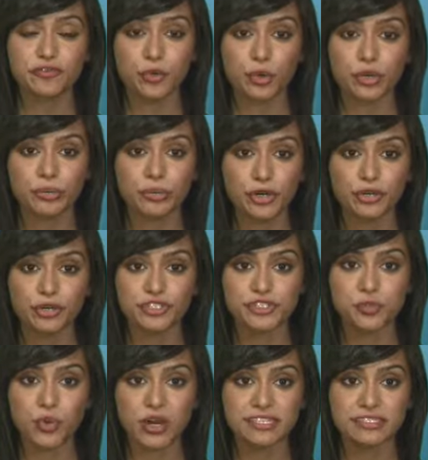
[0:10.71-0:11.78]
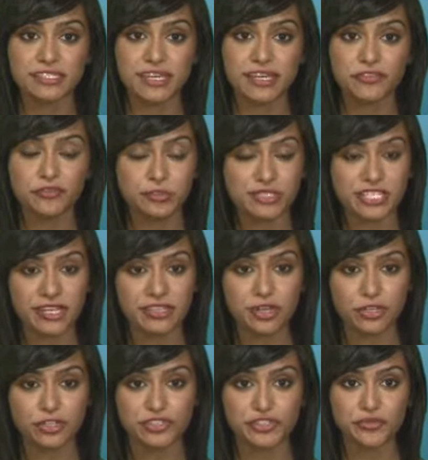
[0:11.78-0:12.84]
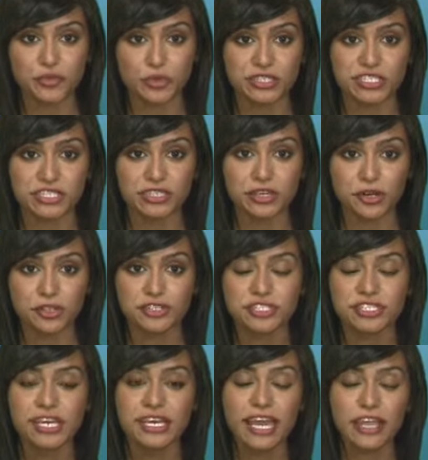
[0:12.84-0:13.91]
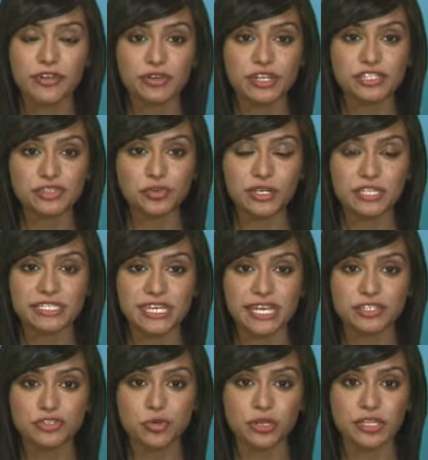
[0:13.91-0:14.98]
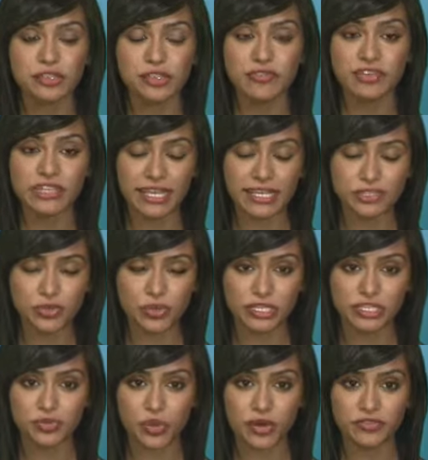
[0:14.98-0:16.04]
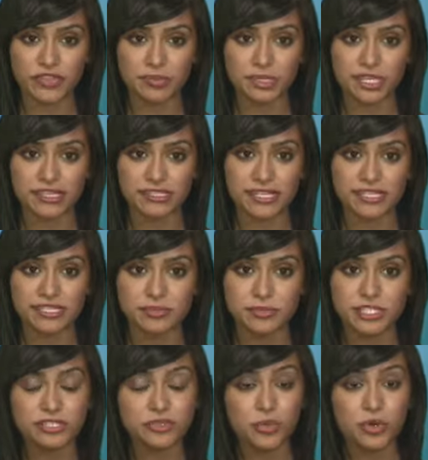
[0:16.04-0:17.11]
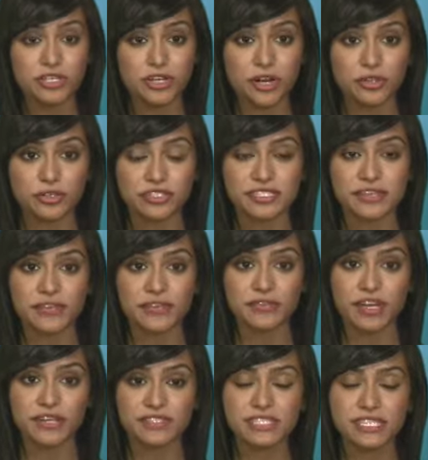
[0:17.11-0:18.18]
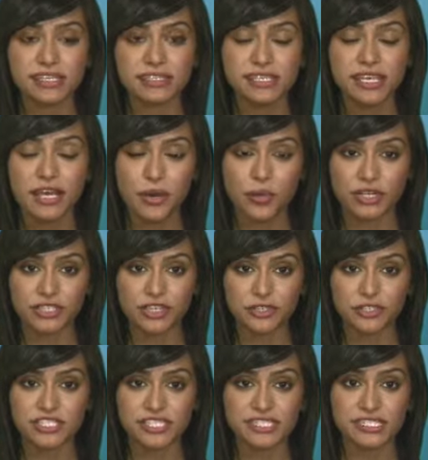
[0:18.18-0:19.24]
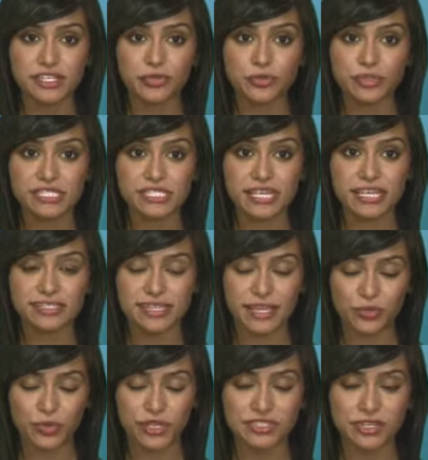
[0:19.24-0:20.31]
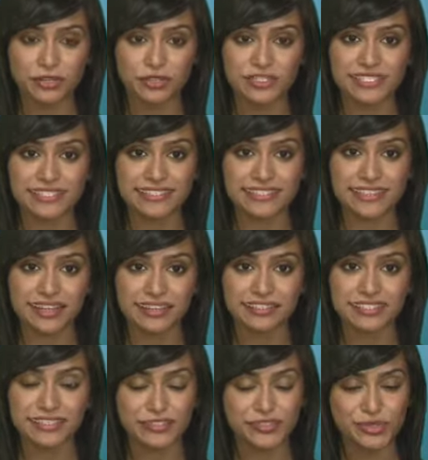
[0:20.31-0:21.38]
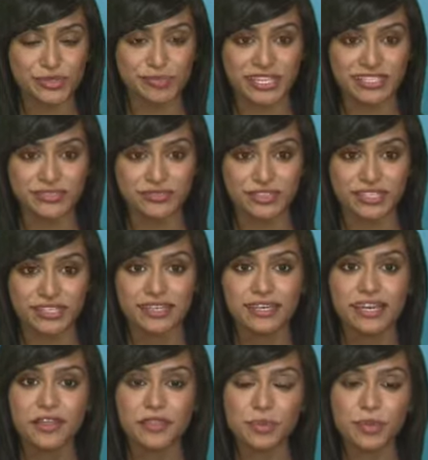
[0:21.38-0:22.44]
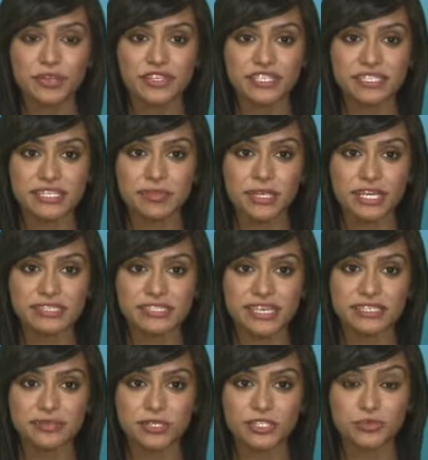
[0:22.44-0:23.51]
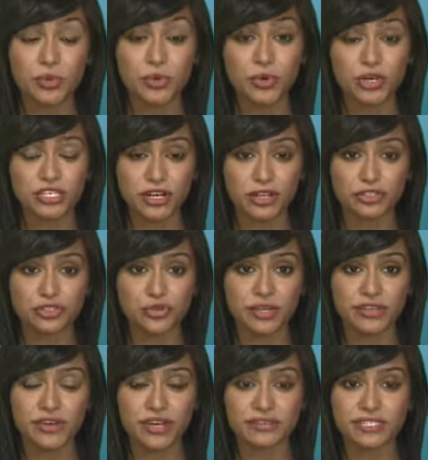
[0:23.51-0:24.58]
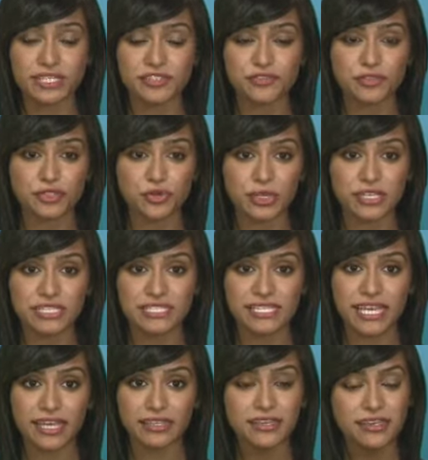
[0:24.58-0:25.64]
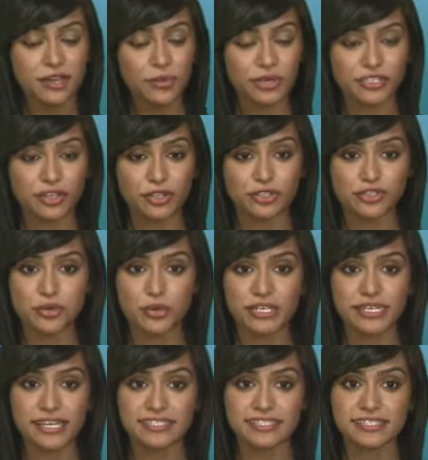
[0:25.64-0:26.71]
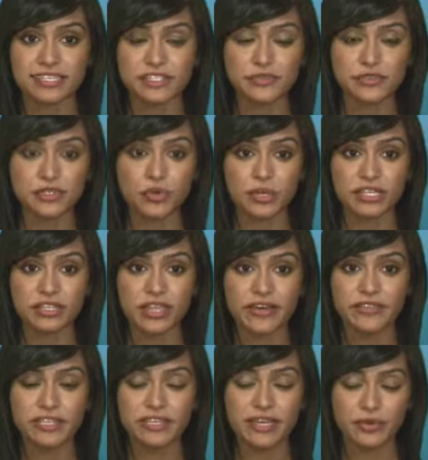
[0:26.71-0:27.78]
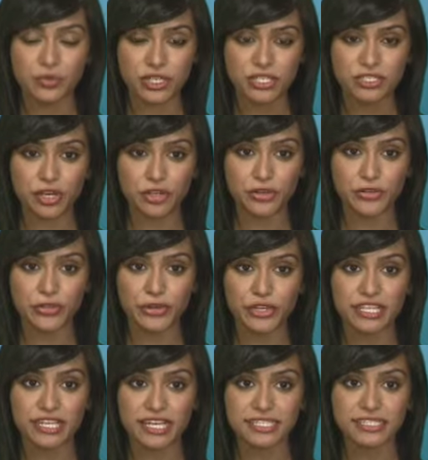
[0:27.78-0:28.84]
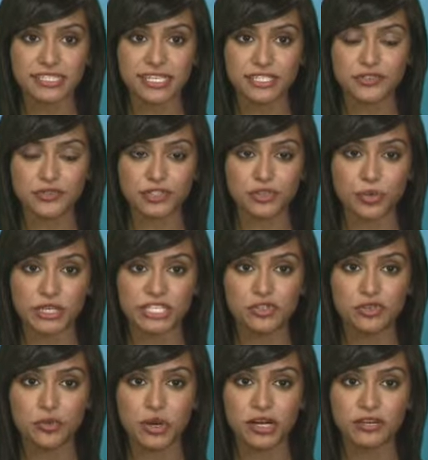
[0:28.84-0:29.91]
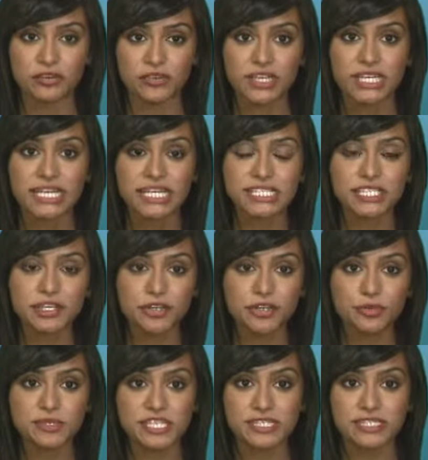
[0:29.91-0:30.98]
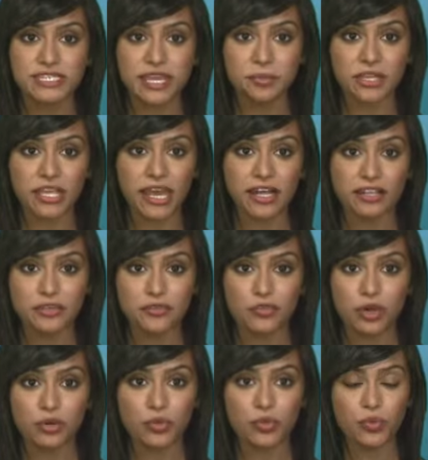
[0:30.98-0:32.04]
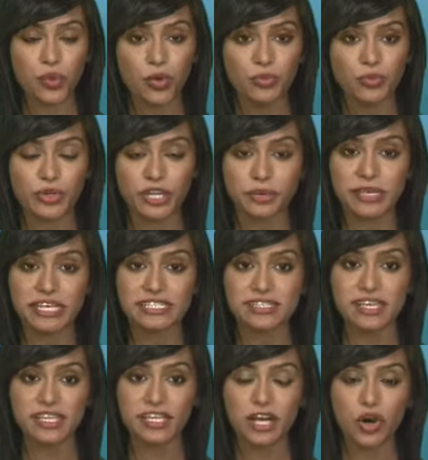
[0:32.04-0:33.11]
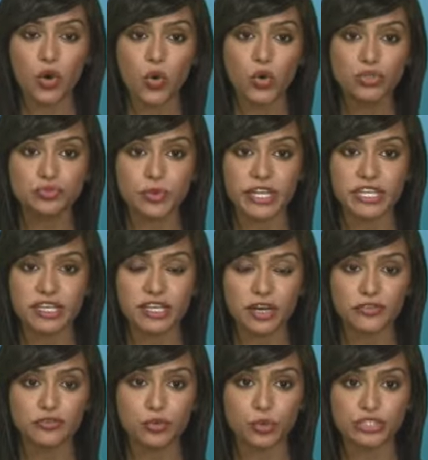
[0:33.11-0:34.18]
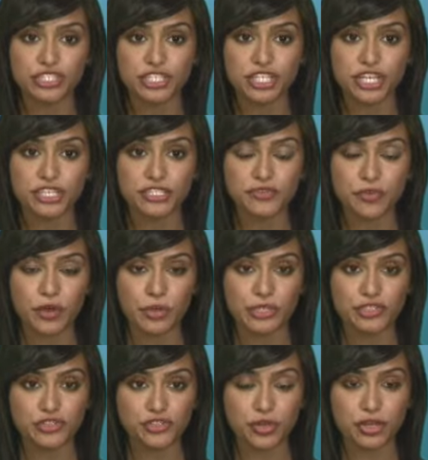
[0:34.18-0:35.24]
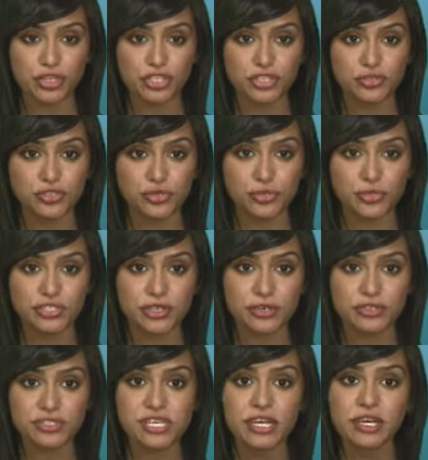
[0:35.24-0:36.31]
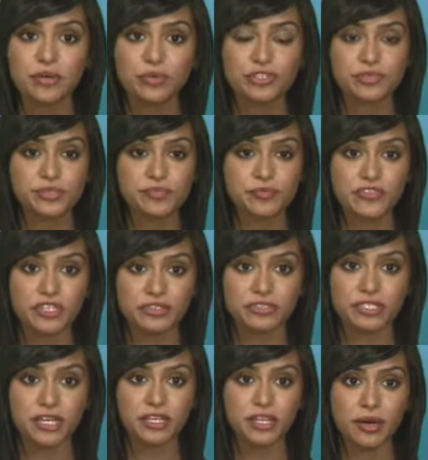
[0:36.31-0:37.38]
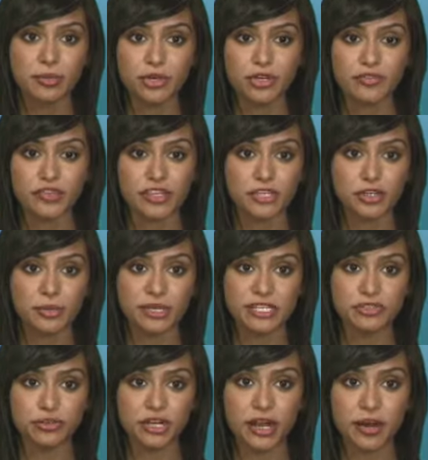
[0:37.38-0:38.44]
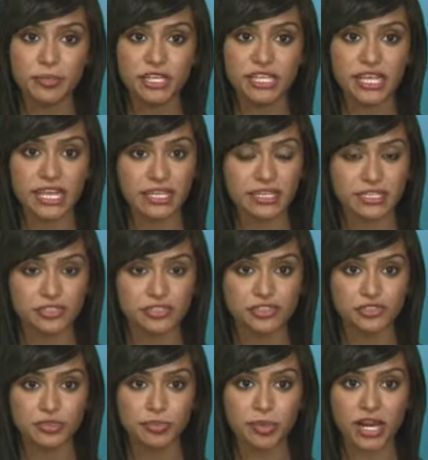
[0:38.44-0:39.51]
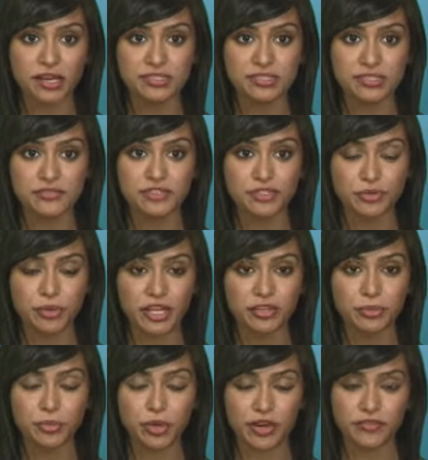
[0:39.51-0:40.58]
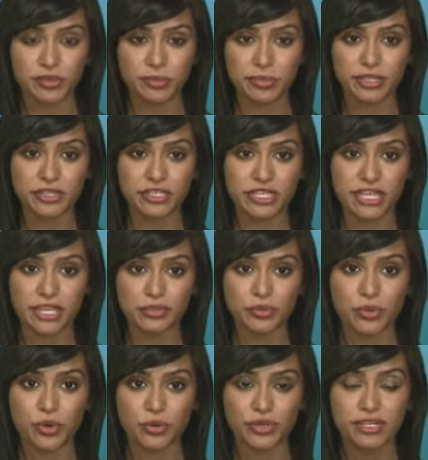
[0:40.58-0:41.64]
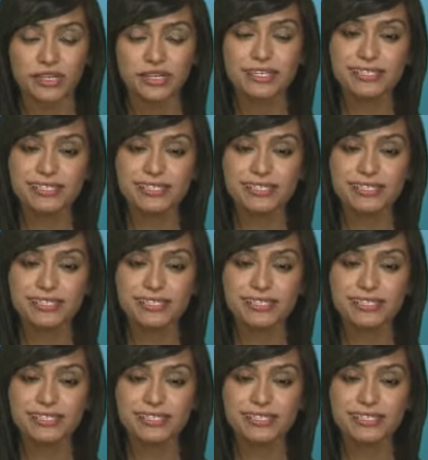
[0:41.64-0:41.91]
Ford Motors Wednesday from $10 to $14 and raised 2010, 2011, and 2012 EPS estimates to $1.75, $1.63, and $1.69, respectively. The previous EPS estimates were $1.25 for 2010, $1.29 for 2011, and $1.39 for 2012. Citigroup's Itay Michaeli wrote, quote, "We are maintaining a hold rating on Ford shares following strong Q2 results, which revealed a number of incremental company and industry positives surrounding profitability," end quote.